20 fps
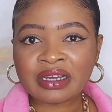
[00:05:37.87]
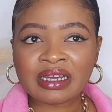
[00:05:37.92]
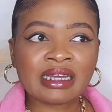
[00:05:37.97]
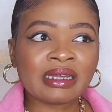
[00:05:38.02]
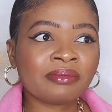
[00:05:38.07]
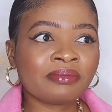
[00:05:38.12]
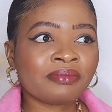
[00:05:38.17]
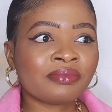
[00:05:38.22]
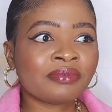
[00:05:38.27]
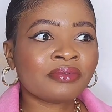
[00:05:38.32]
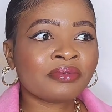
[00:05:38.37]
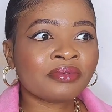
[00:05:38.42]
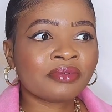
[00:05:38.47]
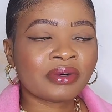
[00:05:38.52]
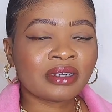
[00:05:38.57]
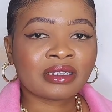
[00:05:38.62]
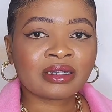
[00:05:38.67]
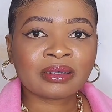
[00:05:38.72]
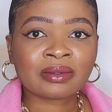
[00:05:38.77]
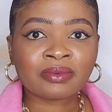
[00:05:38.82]

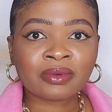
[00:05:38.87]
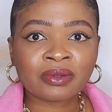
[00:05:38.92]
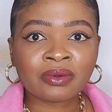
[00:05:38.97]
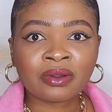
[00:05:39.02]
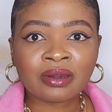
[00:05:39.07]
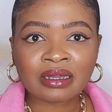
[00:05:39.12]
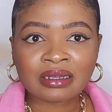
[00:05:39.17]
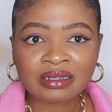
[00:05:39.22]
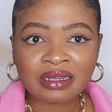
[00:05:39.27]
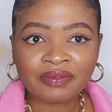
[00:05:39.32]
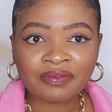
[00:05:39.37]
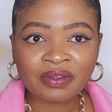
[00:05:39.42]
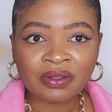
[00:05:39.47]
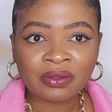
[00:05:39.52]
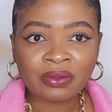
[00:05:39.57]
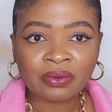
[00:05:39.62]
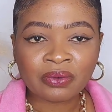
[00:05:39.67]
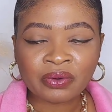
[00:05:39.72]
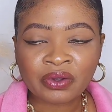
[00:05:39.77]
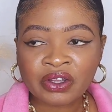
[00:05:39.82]
Embrace what God has given
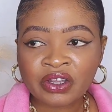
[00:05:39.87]
you.